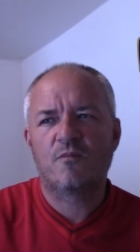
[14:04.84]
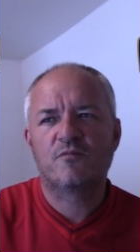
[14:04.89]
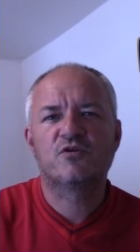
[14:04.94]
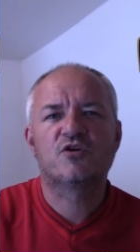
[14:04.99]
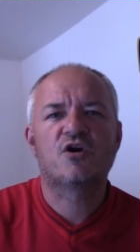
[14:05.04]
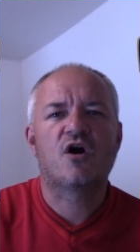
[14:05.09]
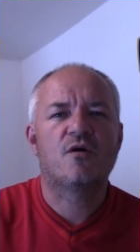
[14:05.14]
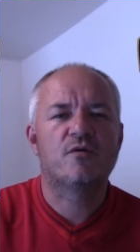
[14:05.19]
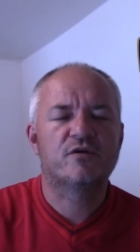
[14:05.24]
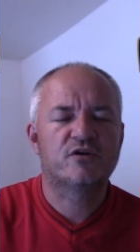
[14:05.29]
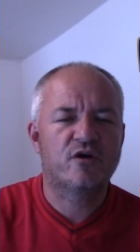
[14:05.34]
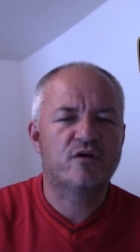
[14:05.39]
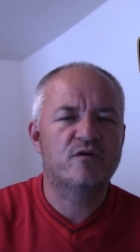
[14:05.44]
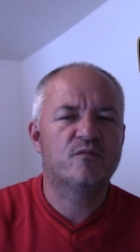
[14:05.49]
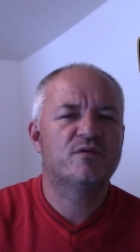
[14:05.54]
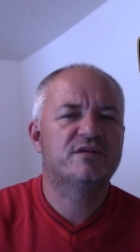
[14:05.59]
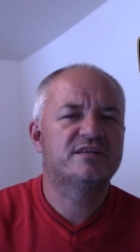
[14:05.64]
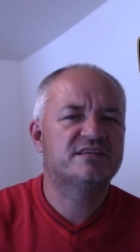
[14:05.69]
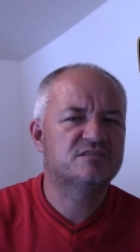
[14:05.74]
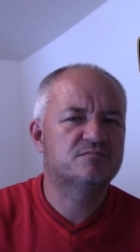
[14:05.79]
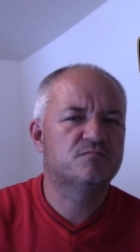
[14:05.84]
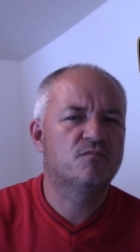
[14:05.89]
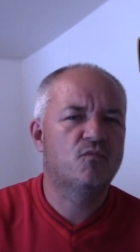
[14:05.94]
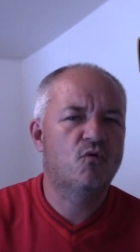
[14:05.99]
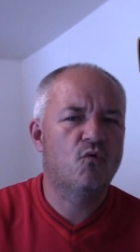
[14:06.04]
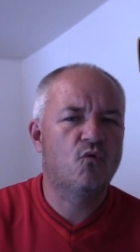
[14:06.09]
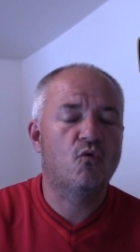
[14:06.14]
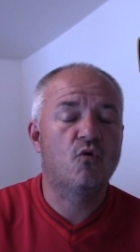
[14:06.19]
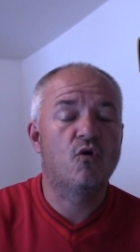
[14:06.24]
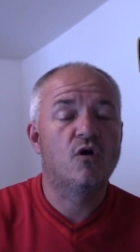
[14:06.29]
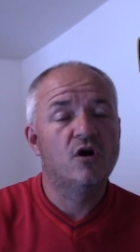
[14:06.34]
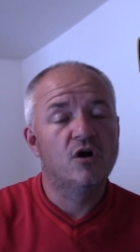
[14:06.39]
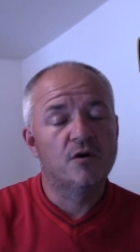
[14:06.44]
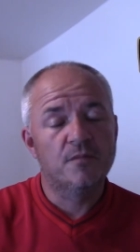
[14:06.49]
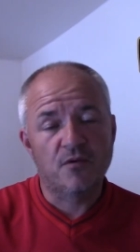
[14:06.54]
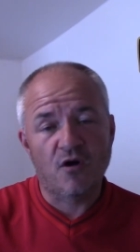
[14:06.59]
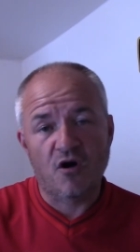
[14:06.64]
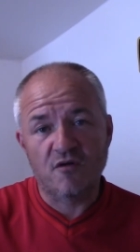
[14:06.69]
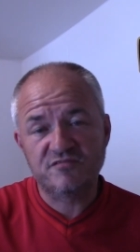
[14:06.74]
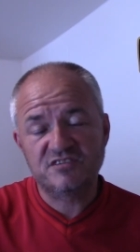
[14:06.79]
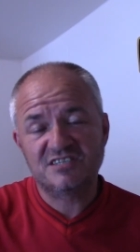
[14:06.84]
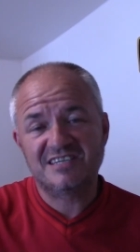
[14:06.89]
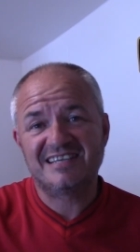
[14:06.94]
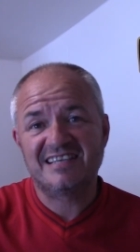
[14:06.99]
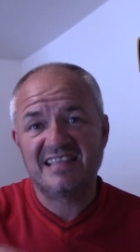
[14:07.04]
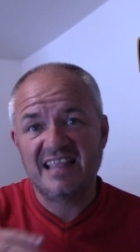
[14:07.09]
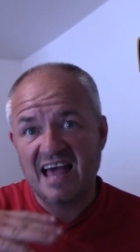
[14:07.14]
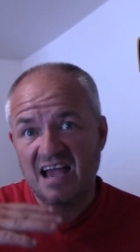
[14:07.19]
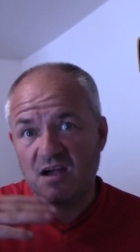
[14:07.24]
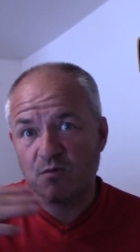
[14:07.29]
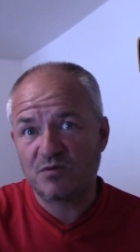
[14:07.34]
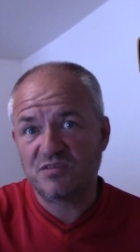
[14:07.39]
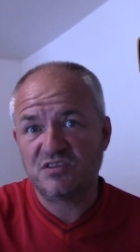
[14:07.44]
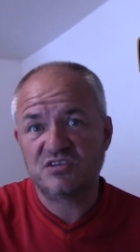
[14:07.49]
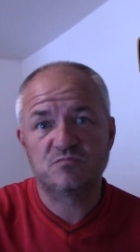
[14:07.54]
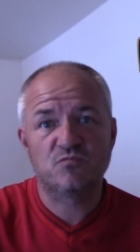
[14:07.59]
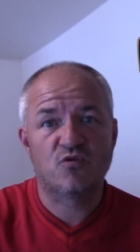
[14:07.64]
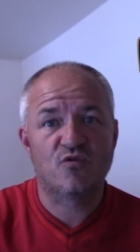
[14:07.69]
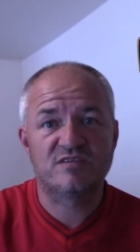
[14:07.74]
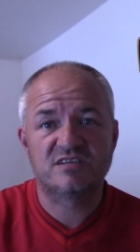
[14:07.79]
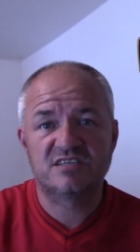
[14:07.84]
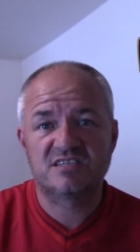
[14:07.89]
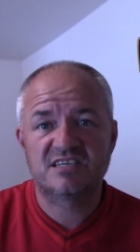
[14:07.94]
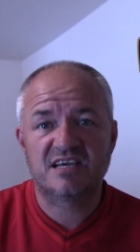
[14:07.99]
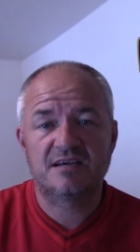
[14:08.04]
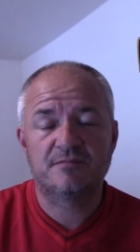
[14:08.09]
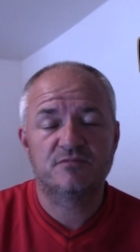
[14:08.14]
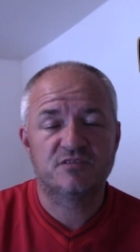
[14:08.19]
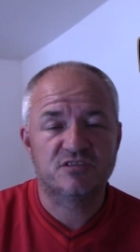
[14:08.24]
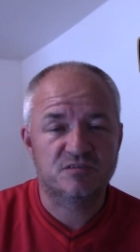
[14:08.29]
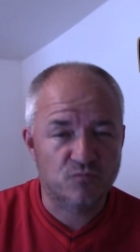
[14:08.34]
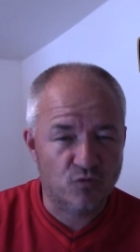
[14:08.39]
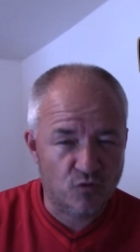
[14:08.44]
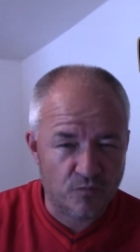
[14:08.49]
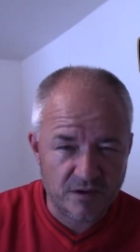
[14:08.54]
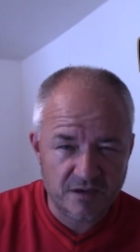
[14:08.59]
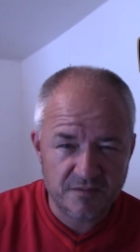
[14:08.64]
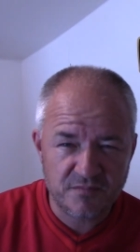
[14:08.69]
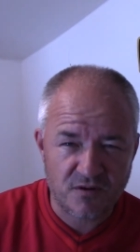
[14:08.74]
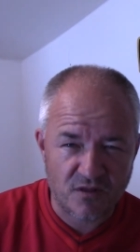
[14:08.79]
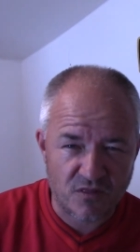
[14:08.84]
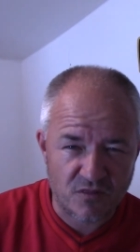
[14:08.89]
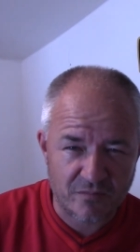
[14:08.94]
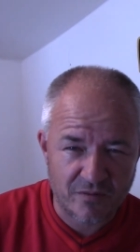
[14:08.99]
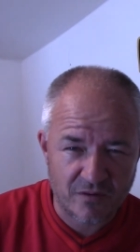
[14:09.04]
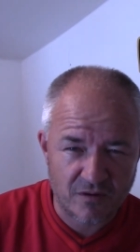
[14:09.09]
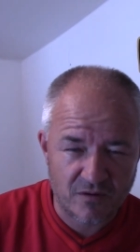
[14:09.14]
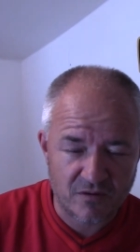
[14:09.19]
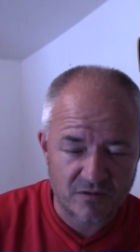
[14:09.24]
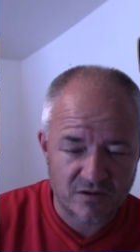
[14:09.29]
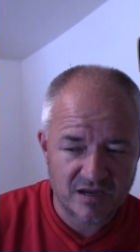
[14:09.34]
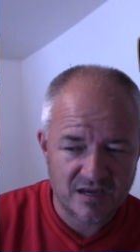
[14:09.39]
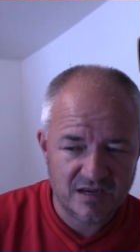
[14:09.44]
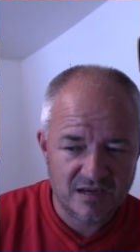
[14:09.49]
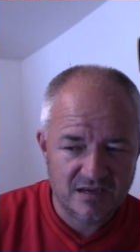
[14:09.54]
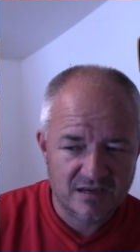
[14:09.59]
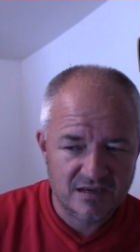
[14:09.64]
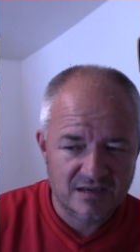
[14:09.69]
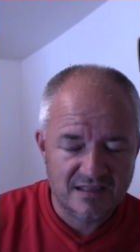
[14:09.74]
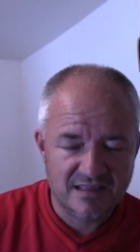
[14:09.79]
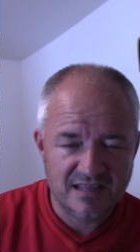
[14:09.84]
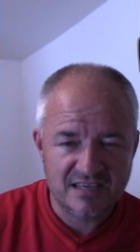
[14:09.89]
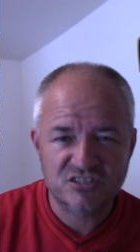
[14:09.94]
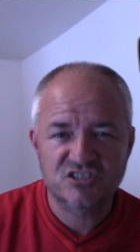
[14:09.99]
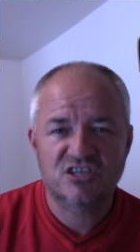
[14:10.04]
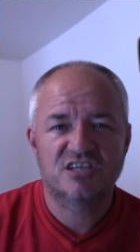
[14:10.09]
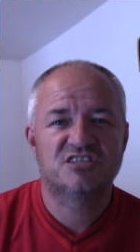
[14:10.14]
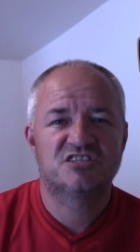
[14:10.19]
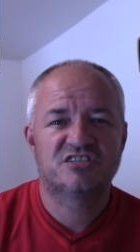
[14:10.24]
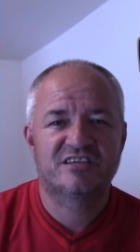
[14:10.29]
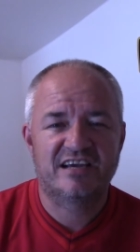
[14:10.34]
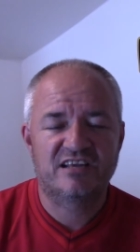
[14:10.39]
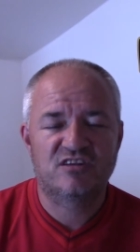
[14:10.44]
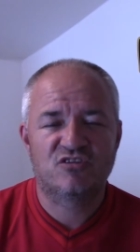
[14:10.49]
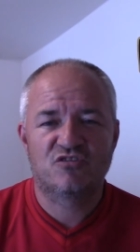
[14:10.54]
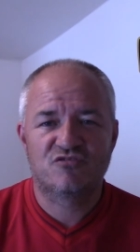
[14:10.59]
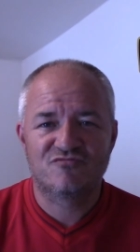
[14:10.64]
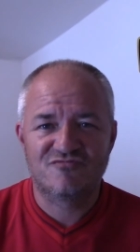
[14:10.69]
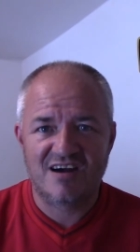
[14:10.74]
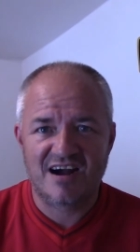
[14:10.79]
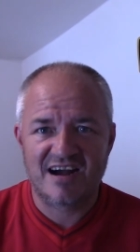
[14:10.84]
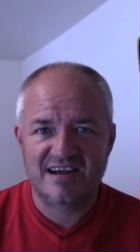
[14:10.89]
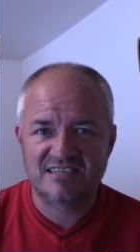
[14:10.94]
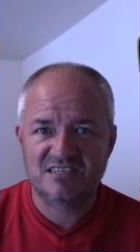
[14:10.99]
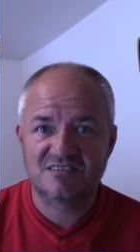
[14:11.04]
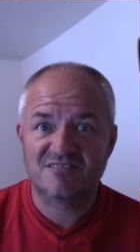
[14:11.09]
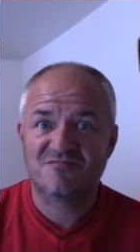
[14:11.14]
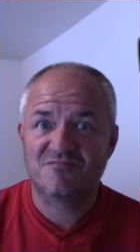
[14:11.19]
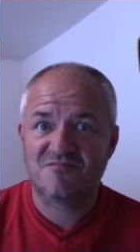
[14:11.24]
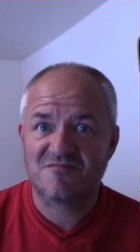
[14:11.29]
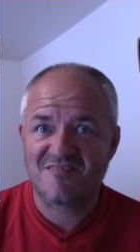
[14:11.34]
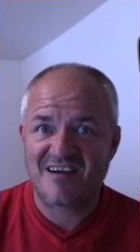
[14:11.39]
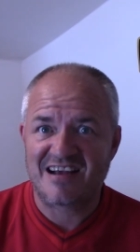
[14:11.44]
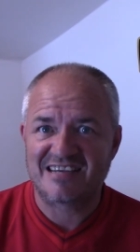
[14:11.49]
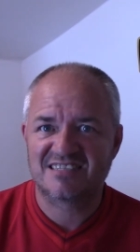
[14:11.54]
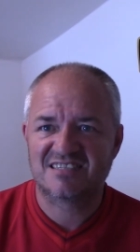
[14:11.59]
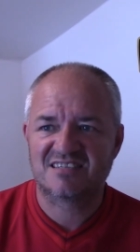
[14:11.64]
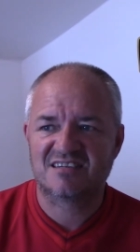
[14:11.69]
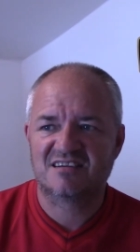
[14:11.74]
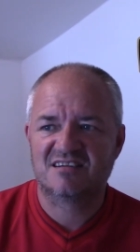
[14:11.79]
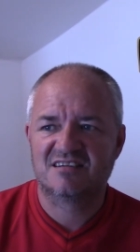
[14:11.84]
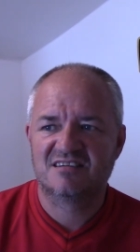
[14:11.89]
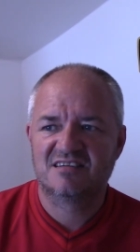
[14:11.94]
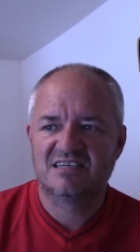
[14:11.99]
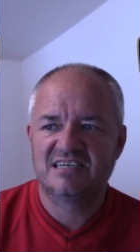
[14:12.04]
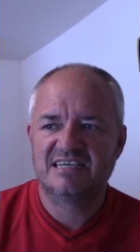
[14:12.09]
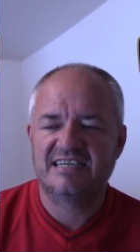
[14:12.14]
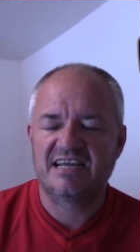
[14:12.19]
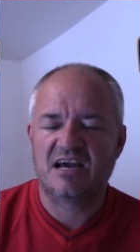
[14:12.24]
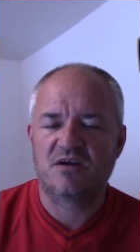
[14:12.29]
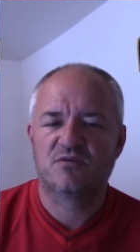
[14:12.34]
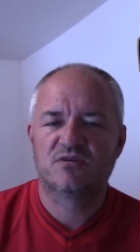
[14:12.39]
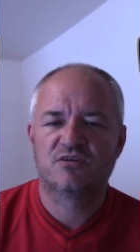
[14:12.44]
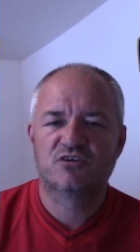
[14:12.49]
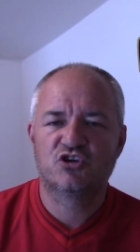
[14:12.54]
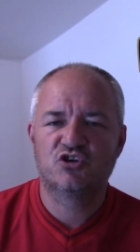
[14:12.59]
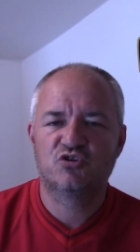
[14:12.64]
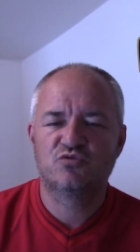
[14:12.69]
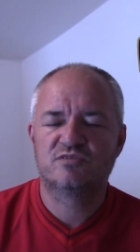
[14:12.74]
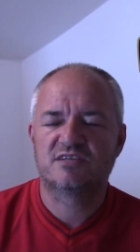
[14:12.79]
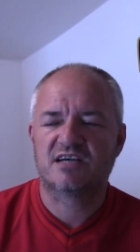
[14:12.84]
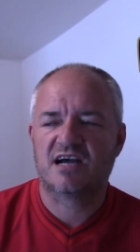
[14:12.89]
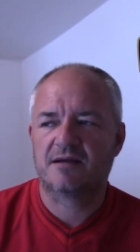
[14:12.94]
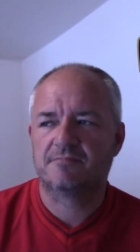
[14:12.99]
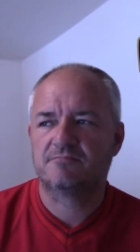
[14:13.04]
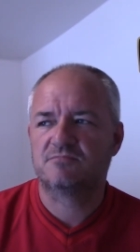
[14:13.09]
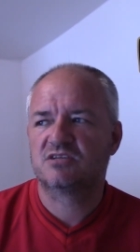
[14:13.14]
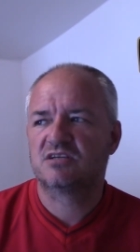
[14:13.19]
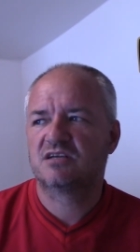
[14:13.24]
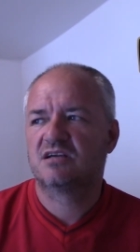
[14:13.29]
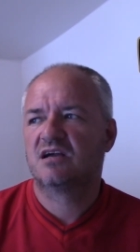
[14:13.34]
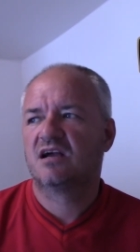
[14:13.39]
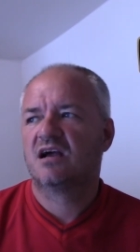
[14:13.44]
going when there's more. But obviously, like when there's more entertainment, there's more people on the park. Less chance of getting on the rides faster. You know, queue times.